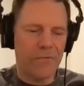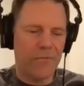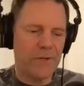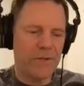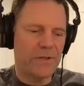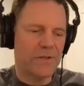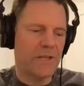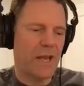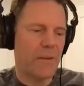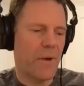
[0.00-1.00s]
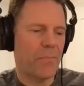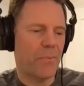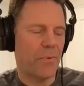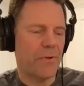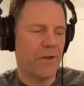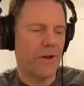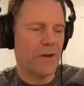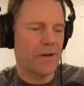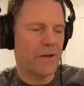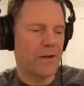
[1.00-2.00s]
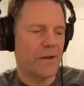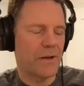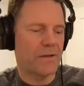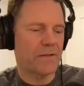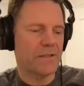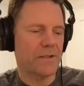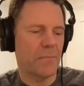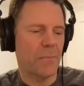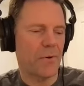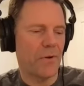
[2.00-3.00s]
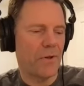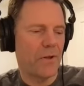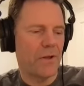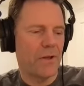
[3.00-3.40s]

if we just came up with a, a simple